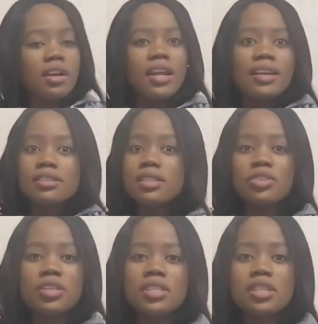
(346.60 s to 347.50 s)
like,
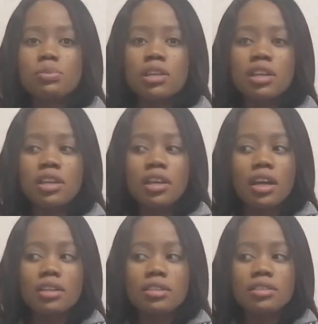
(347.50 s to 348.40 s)
seriously speaking,
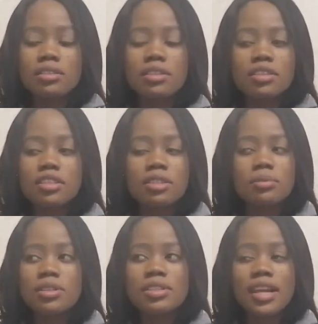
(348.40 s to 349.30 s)
like, she
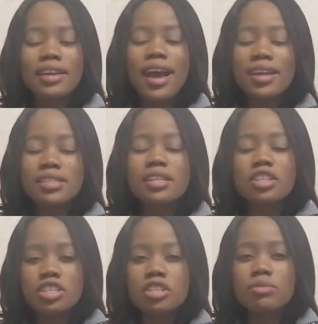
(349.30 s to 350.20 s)
was like
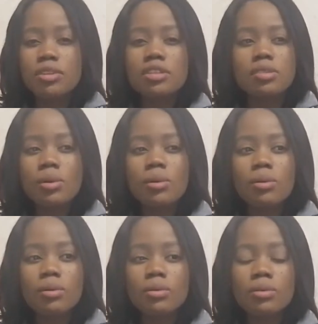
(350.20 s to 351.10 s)
asking genuinely,
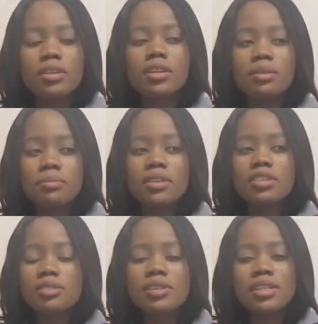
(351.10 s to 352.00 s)
so looking at me,
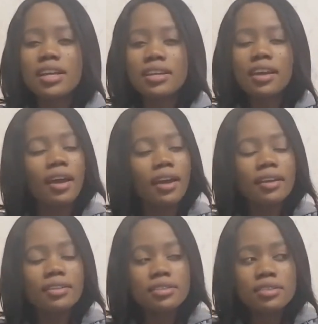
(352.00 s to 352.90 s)
she was like,
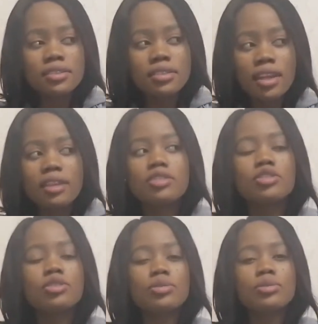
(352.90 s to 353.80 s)
and then
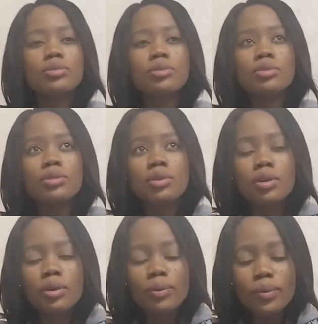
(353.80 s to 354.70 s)
you,
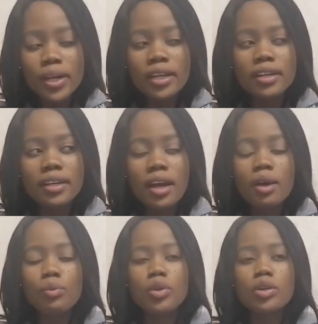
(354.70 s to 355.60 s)
when
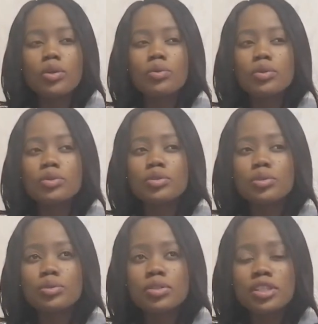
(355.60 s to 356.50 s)
are we going
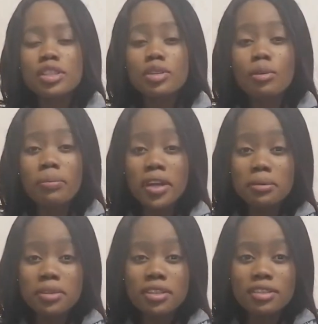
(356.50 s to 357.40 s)
to see your
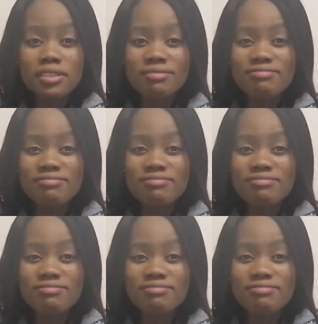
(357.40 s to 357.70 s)
baby?